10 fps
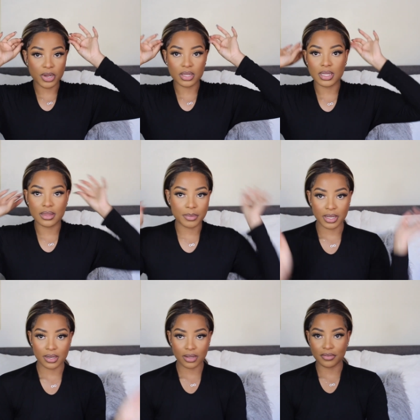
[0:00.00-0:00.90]
barely the
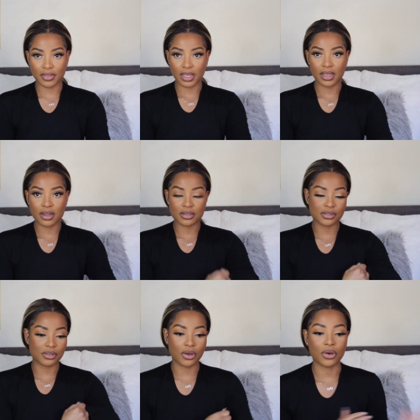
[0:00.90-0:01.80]
beginning of the year,
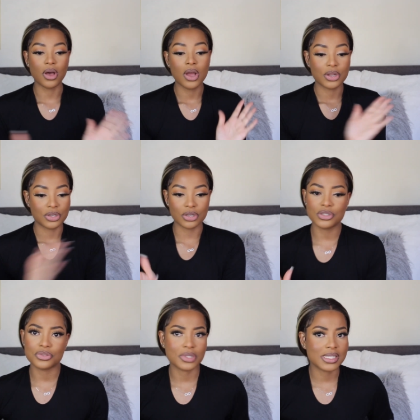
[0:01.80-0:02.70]
so don't
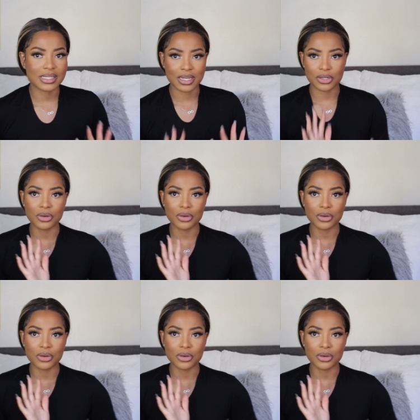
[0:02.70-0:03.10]
stress it.